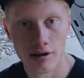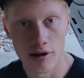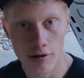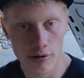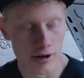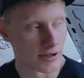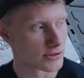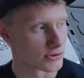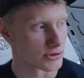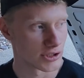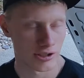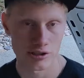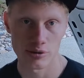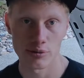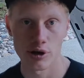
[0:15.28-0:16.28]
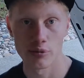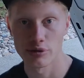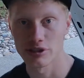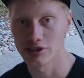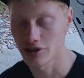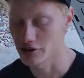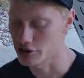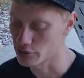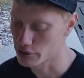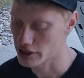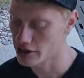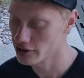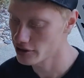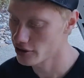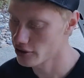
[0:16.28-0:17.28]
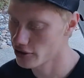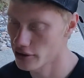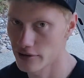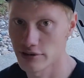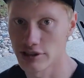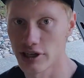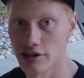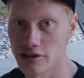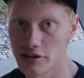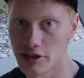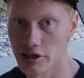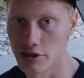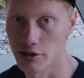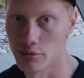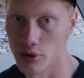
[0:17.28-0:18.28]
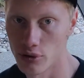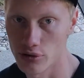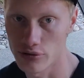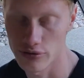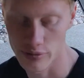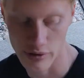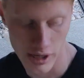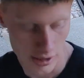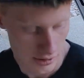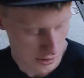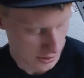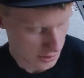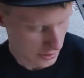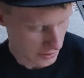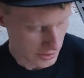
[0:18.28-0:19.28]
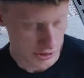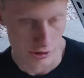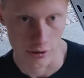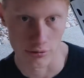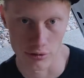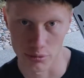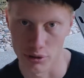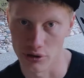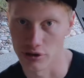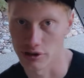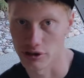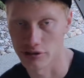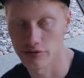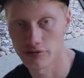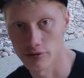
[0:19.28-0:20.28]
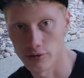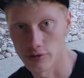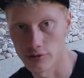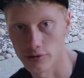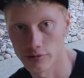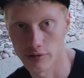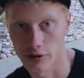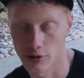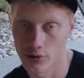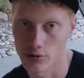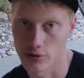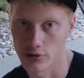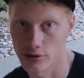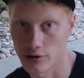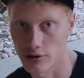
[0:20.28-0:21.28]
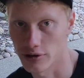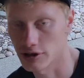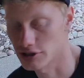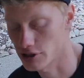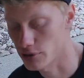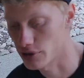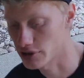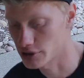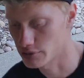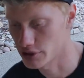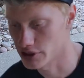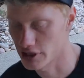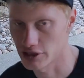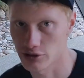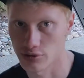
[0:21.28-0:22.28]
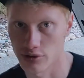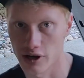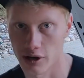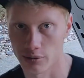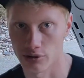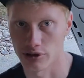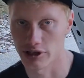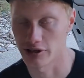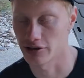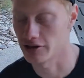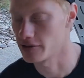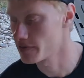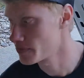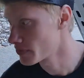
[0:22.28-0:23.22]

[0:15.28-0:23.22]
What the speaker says: Alright, so since I'm going to be selling the Panda car, I decided to take the motor from that car and start rebuilding it for the Oreo car, because I want it to be a nice reliable daily.